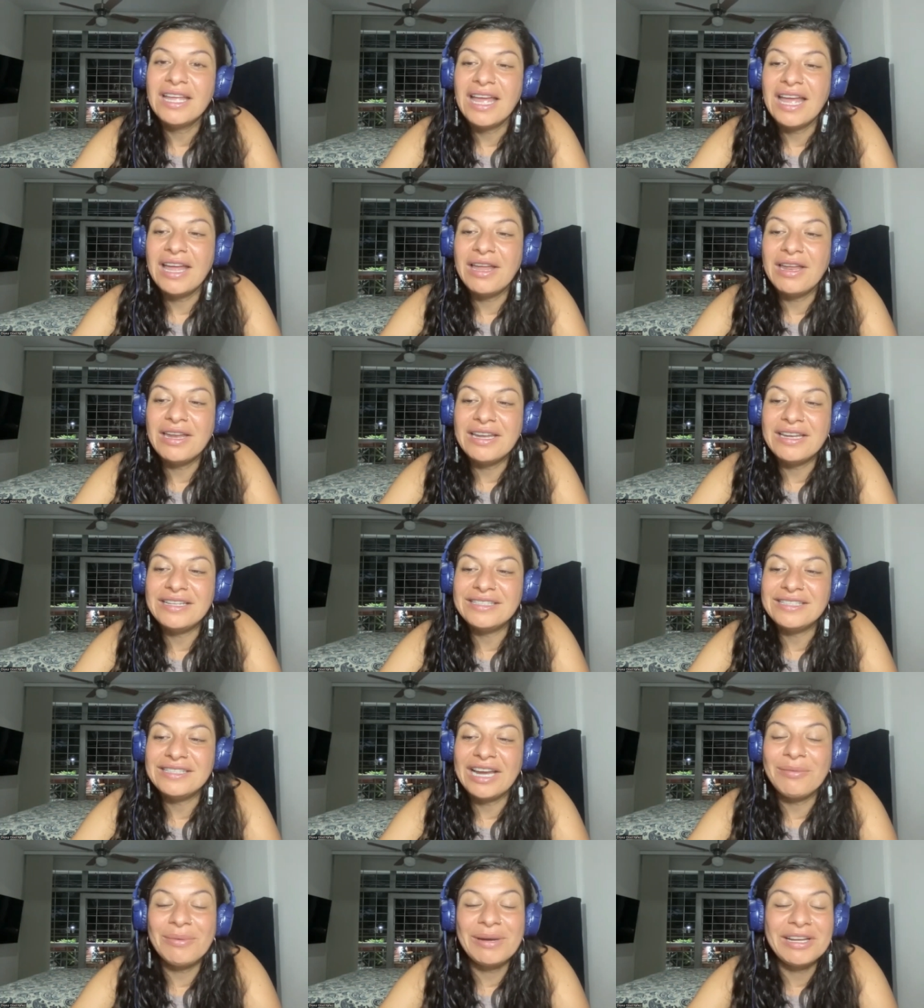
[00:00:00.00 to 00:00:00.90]

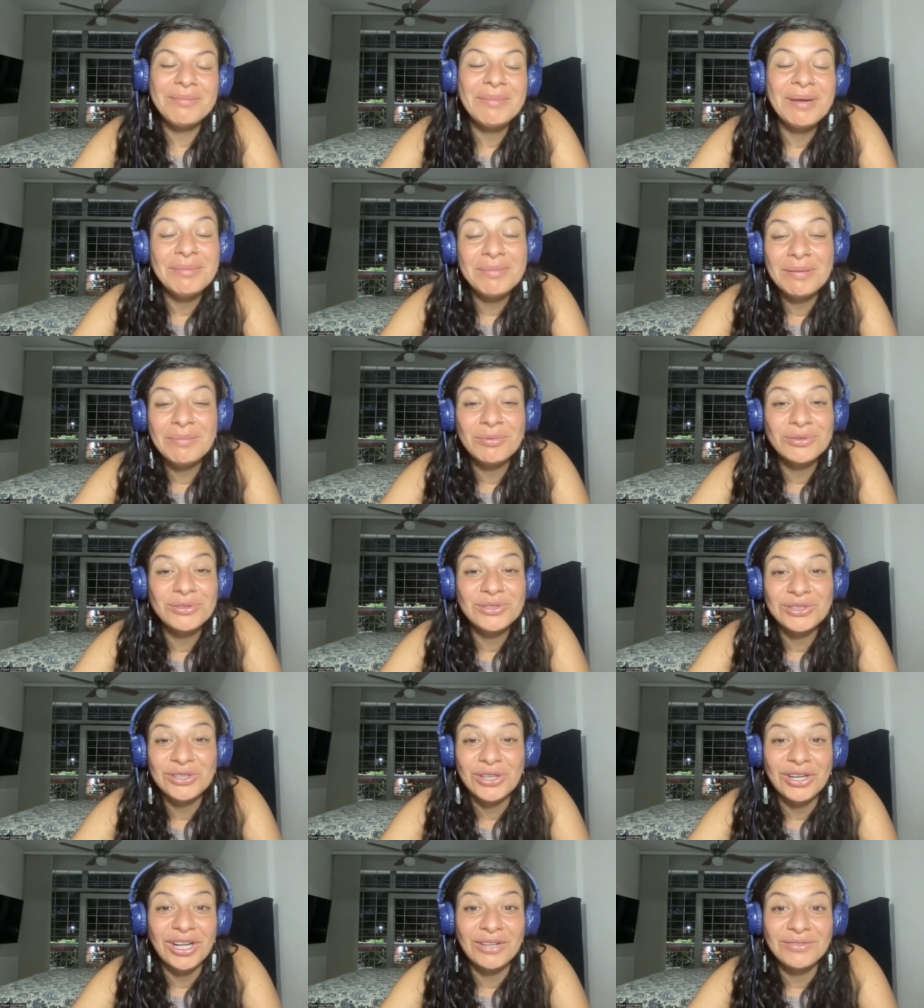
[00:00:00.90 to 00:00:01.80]
And I recommend people
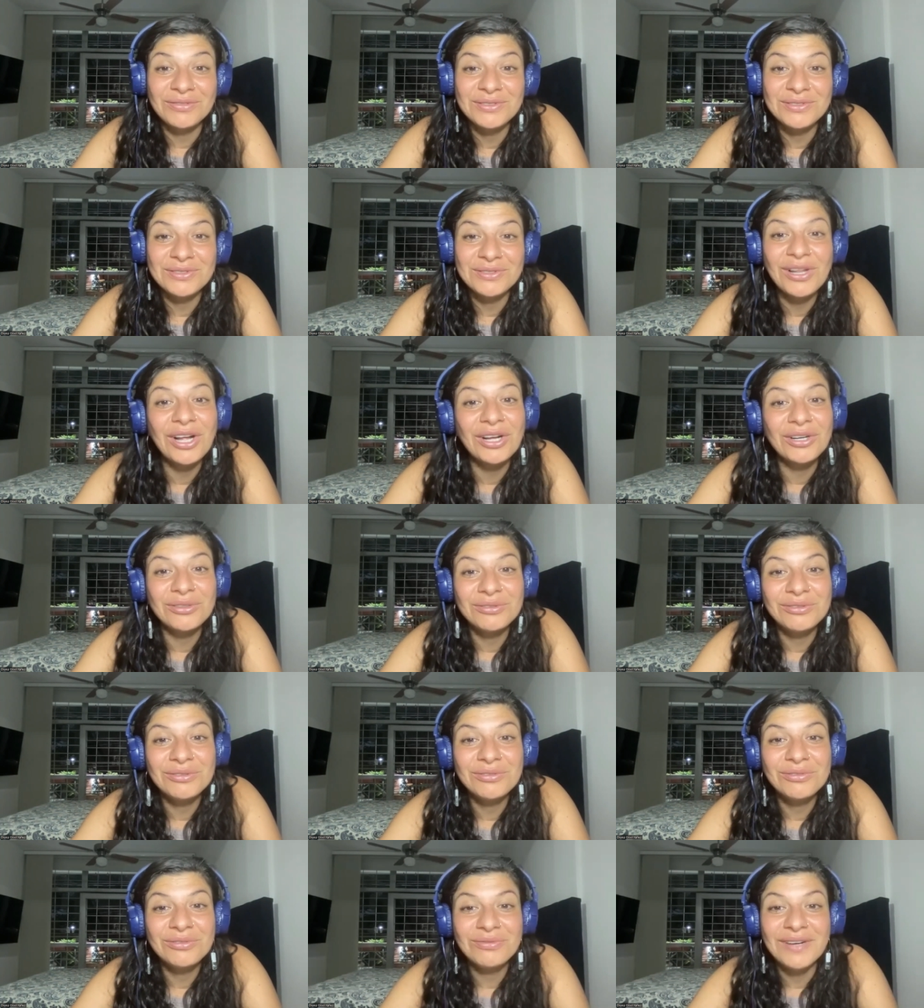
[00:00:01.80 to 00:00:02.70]
start off
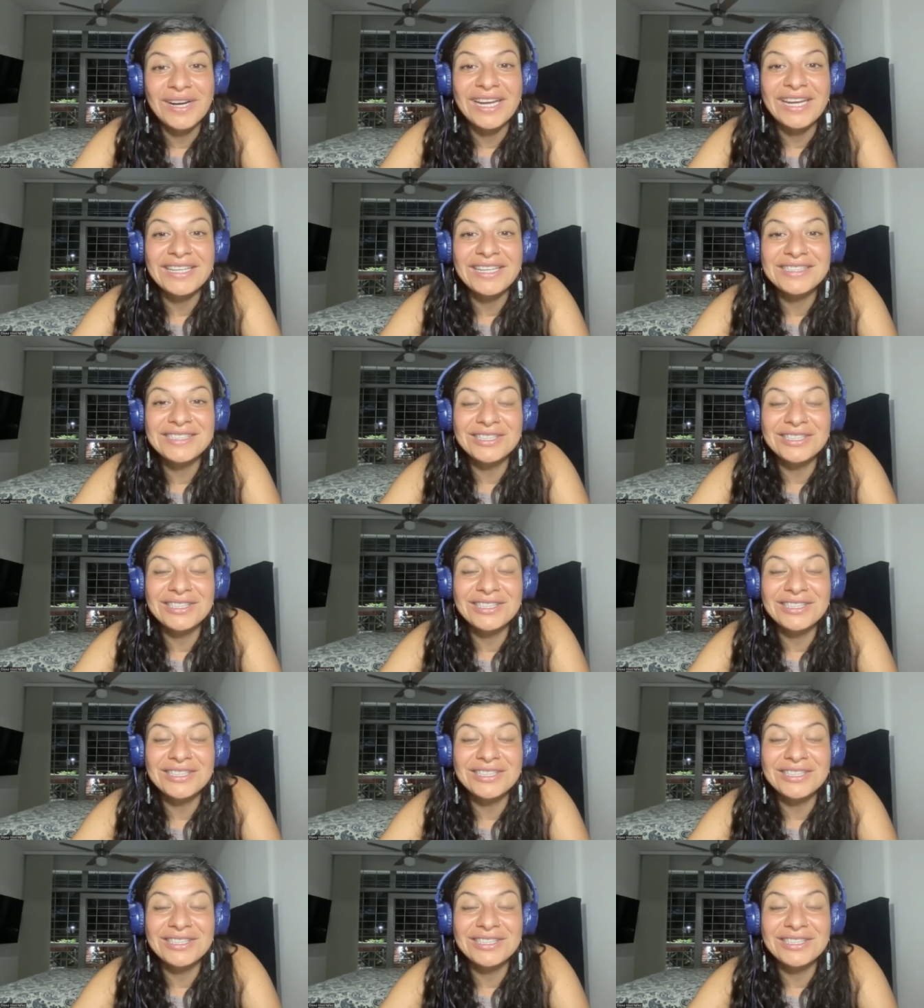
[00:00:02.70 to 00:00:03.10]
slow, right?